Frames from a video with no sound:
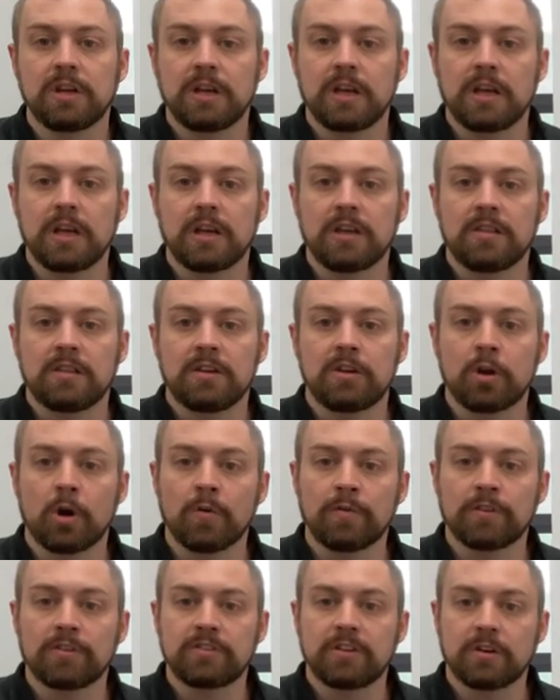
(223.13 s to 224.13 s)
in the
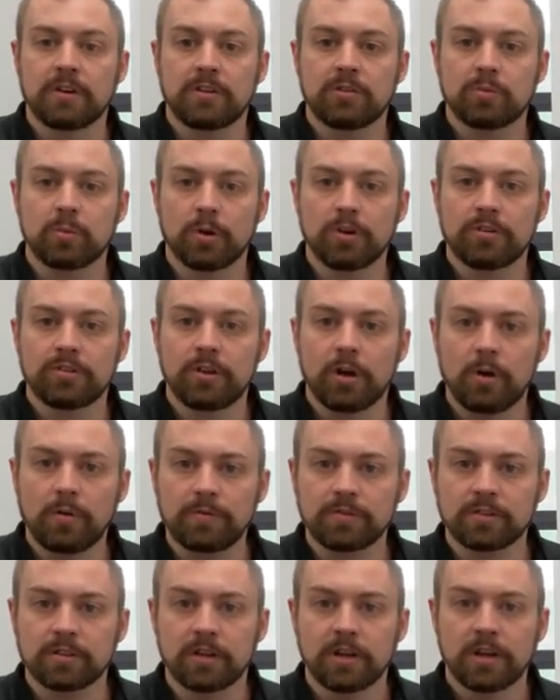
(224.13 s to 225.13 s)
Nova Series wood
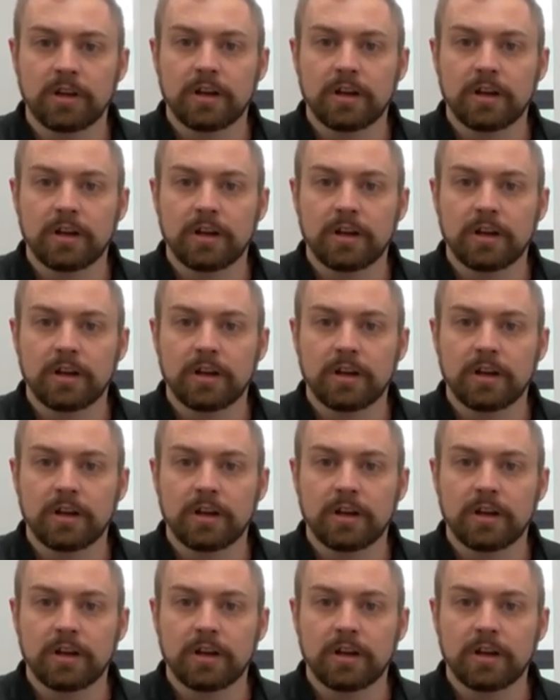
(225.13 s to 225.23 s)
stoves.